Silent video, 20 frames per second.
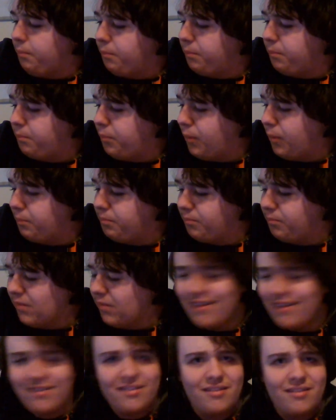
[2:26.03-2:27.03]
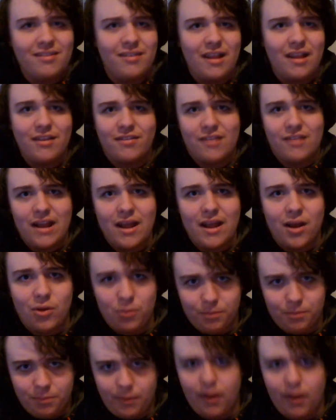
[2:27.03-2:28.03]
But let's
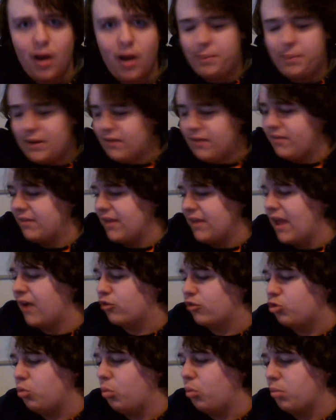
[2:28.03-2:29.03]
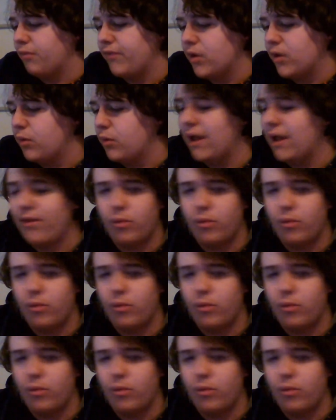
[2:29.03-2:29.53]
now hop into the actual review now